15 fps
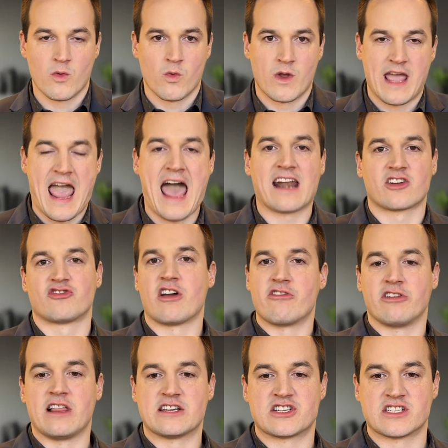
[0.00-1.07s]
we had a great
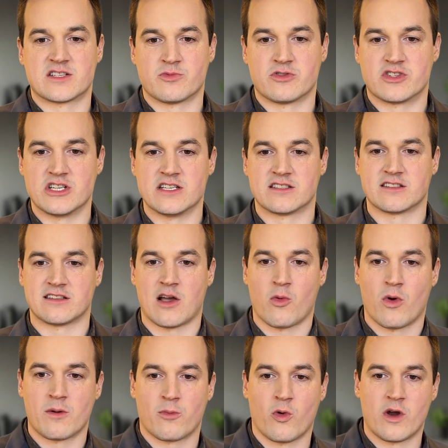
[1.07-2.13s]
relationship with Jesus at
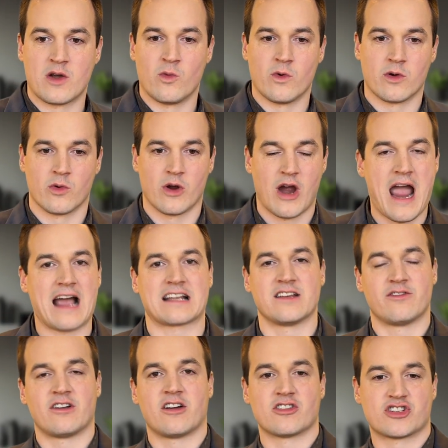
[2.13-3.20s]
one point, and we were active
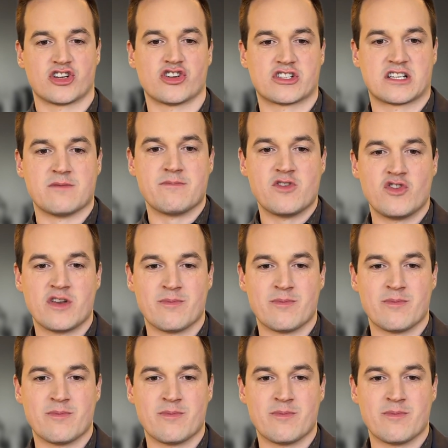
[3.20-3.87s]
in our church community.